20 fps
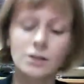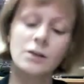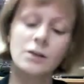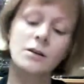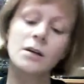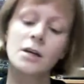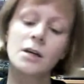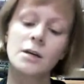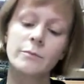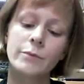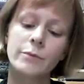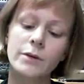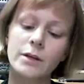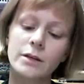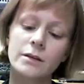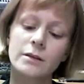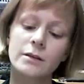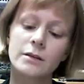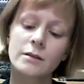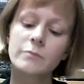know,
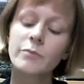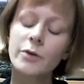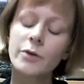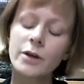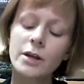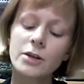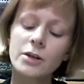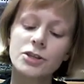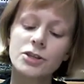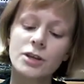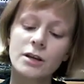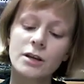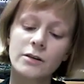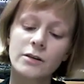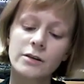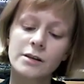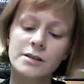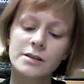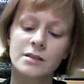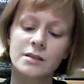put a
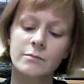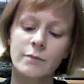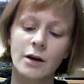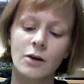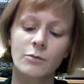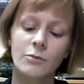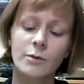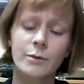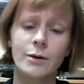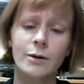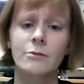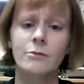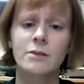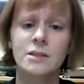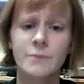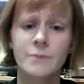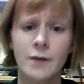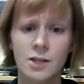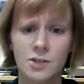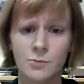generous amount, but put a
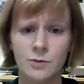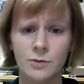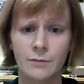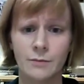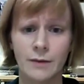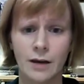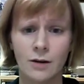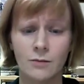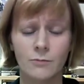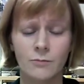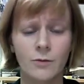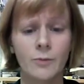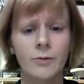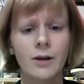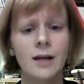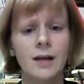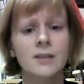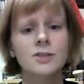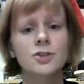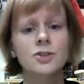responsible amount. Remember,
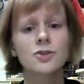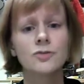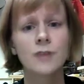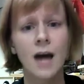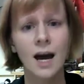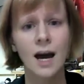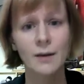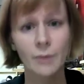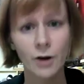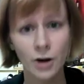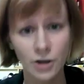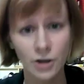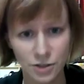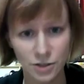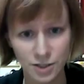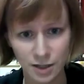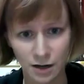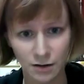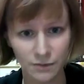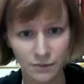guys, do not burn
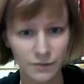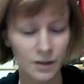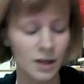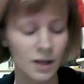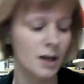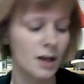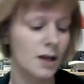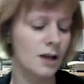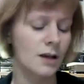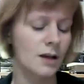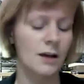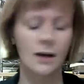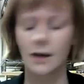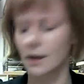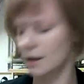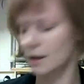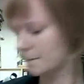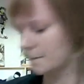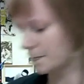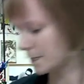yourself.
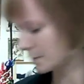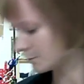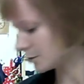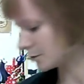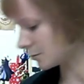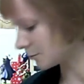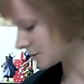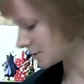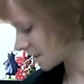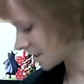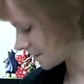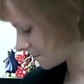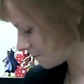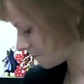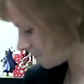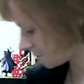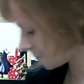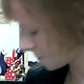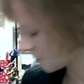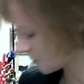But once again,
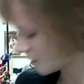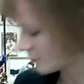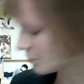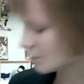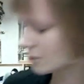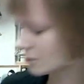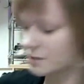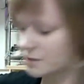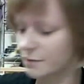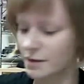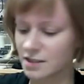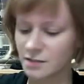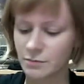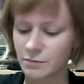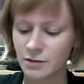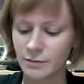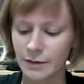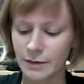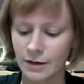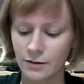put a
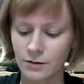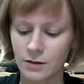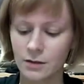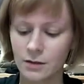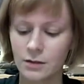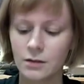responsible amount